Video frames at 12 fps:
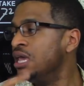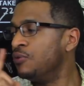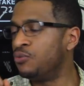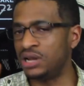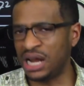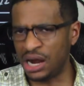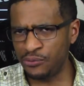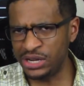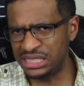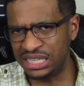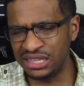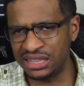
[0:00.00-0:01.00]
Will I reach
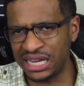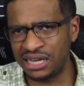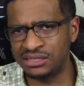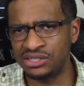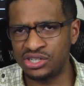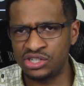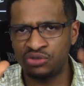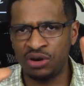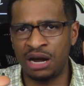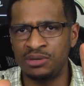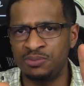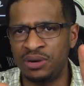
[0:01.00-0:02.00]
10,000
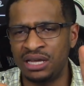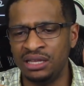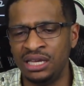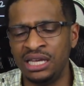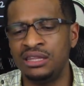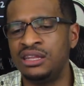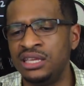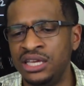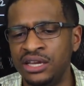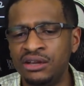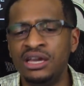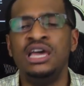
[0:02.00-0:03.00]
subscribers by the end of the
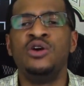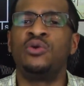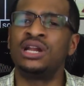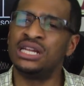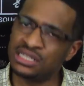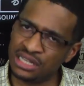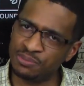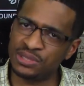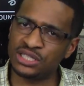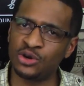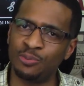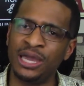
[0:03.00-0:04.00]
year? Well, it is up to
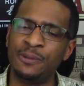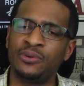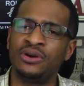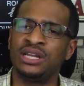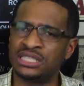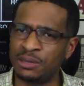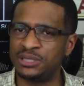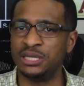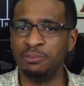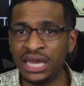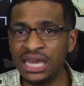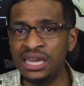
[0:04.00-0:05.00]
two people. It is up to
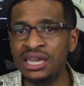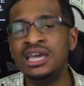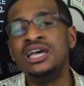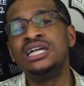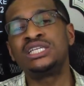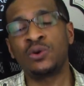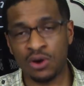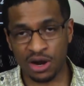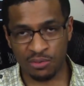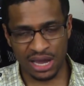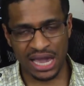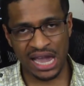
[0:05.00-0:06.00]
me to work
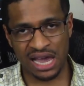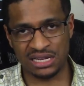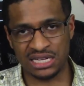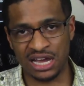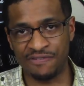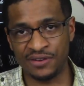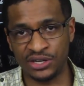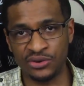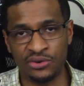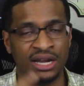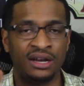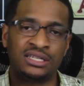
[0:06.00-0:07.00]
my ass off and do
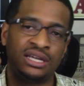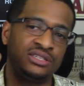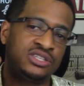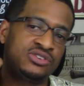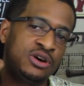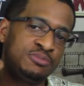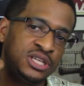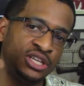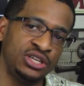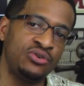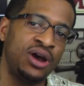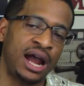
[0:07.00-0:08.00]
it, and it is also up to
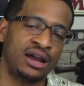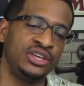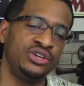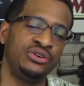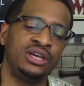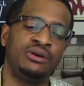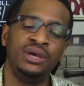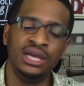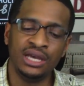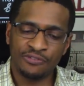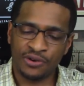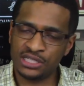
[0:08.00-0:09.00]
you. How can you help?
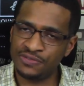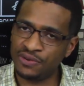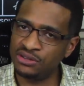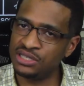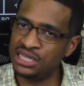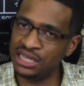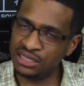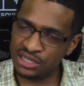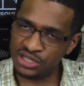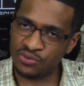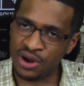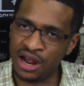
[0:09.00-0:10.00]
First of all, just hit
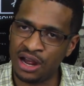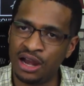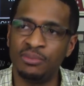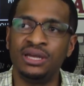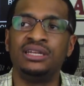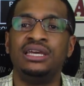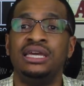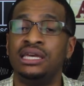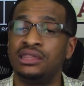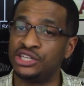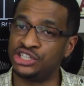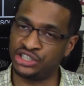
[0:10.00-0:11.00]
subscribe and then hit
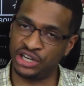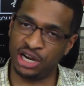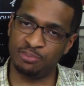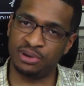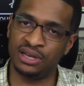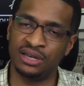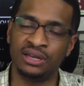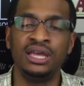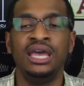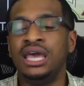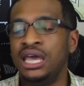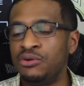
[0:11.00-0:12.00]
that share button.
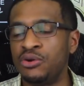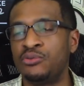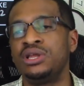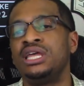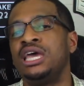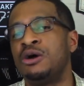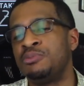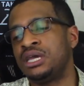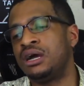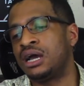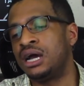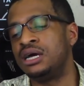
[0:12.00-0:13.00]
It would really help me
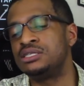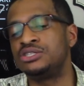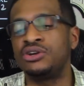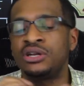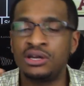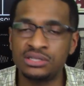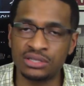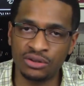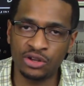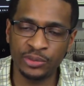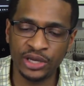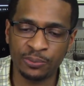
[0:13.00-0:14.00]
out, guys. You can also look
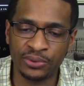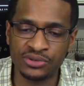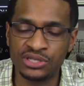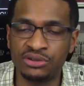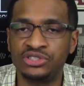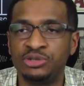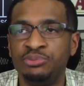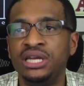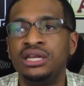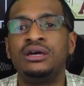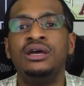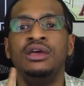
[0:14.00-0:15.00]
me up on social
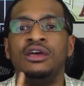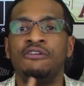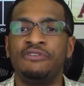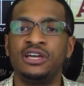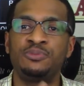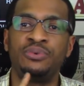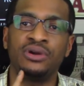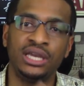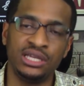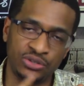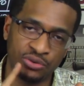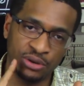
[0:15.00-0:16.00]
media Facebook,
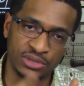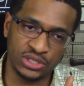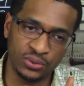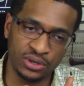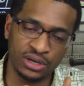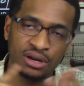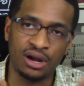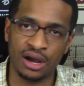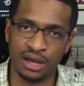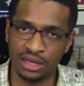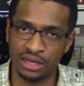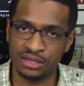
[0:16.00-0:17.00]
Instagram, and Twitter, all
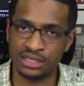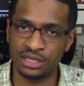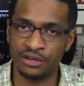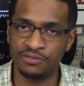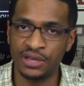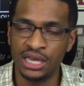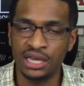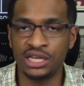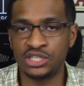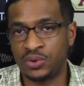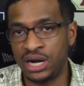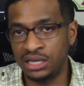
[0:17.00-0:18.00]
that good stuff. It's
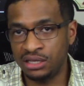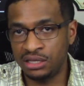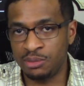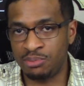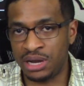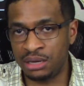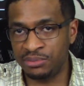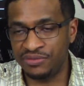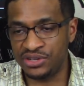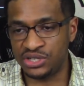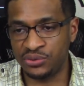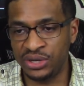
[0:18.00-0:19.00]
right there at the bottom of your
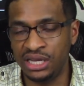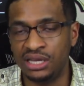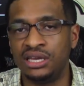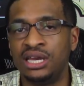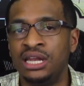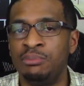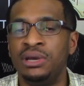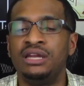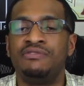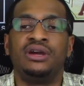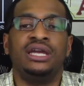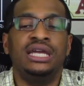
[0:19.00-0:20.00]
screen, and I made it
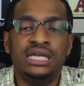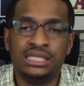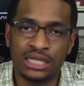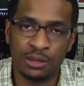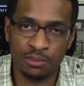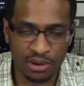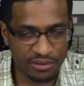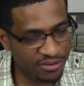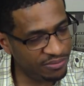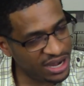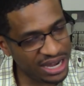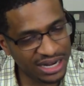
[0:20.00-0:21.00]
very easy by
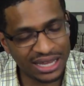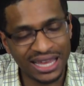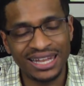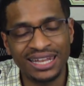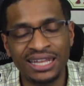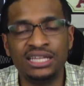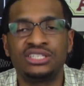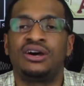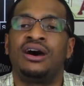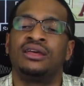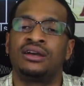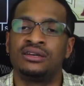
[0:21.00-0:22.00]
providing a link to all
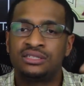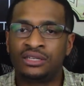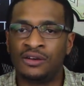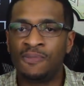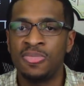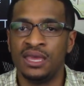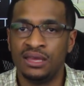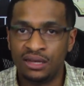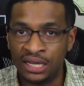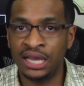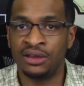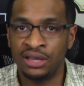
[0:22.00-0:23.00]
that good stuff
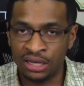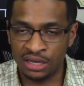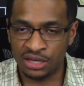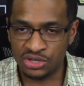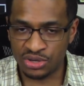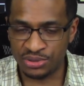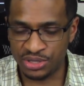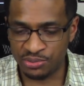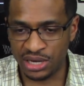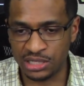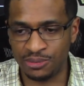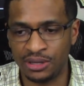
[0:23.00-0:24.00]
there in the description
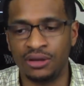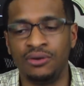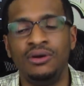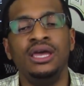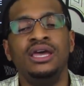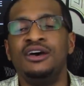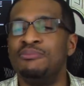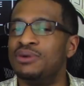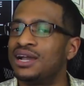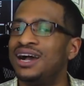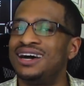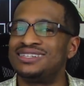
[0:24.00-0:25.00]
box below. But
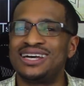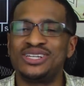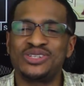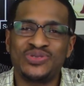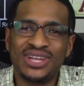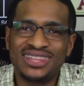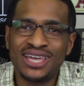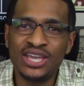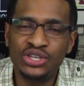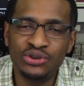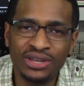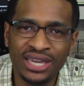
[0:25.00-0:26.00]
guys, I just want to thank
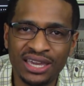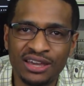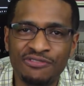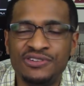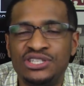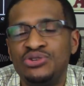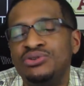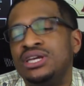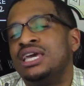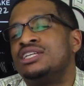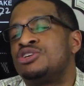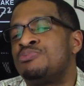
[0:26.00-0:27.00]
you again for tuning
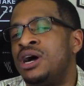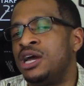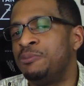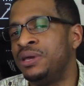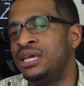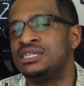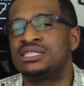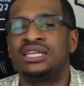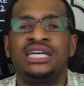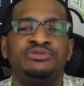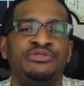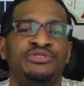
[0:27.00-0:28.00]
in to my opinion
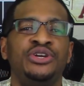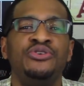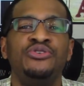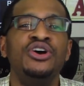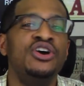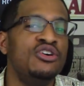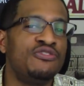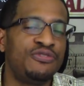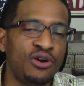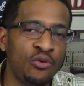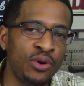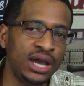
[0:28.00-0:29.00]
slash review
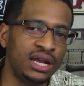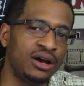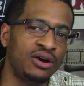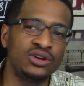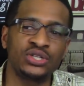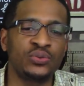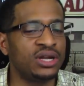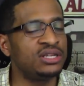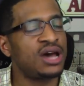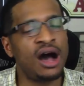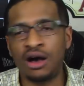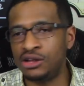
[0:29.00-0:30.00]
for Widows with an
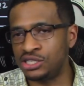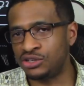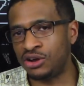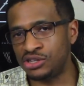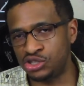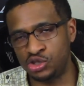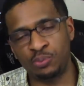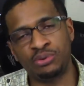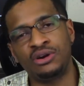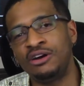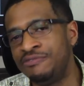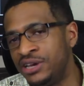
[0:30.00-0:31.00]
all-star super
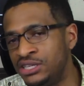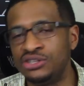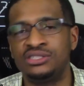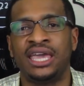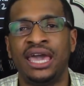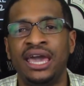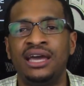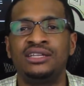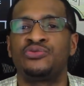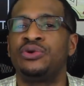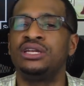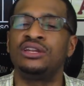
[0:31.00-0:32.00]
Avengers cast
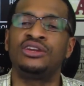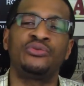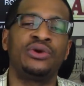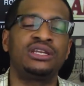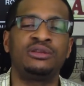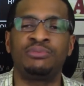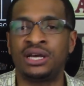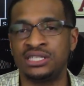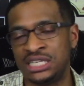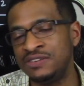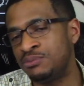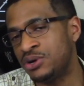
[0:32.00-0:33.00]
written and directed by
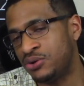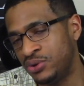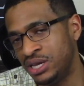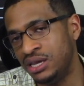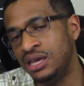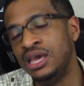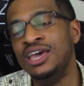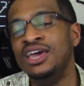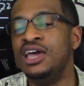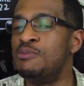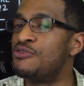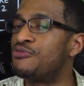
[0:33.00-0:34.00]
Stephen McQueen.
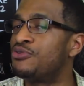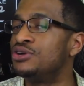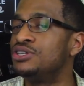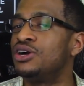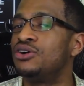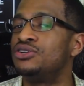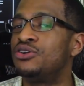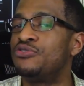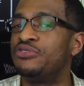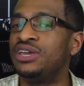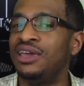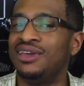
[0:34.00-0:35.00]
And before you go, don't
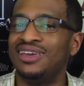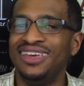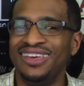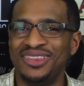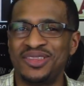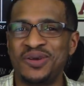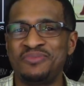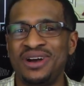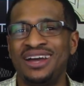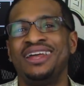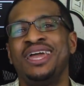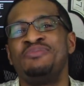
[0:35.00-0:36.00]
forget that my
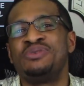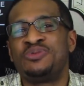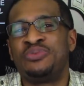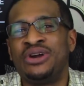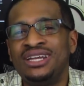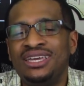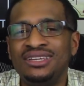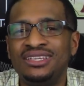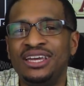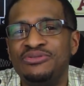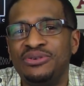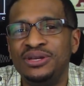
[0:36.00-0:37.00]
name is Brandon Keith
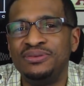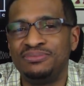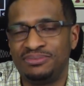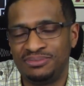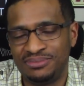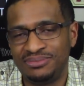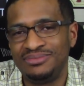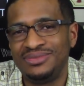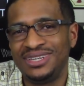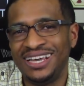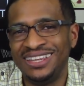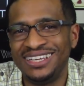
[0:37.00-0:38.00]
Avery,
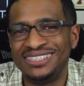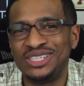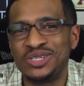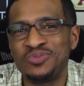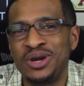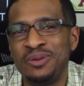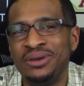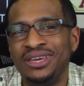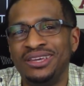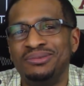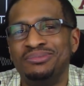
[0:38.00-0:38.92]
and that's just my opinion.